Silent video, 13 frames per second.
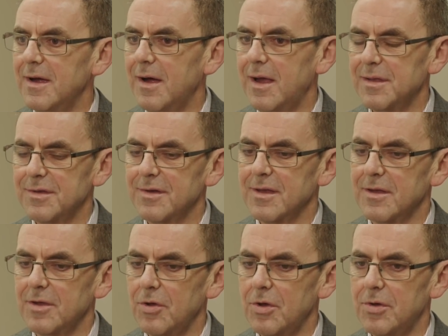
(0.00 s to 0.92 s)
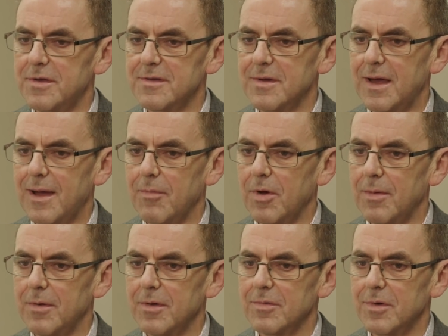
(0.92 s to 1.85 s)
I certainly heard
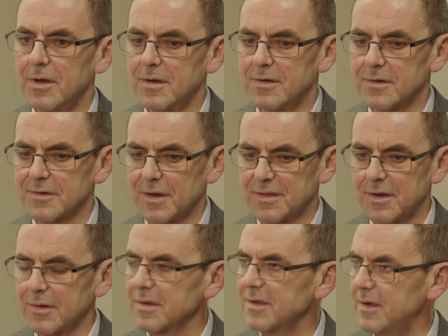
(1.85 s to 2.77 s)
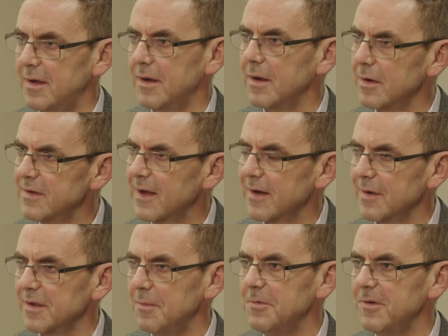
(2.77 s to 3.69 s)
what Dr. Stokes said, and I'd take
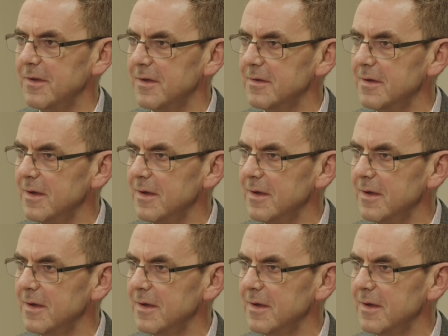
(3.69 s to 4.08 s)
exception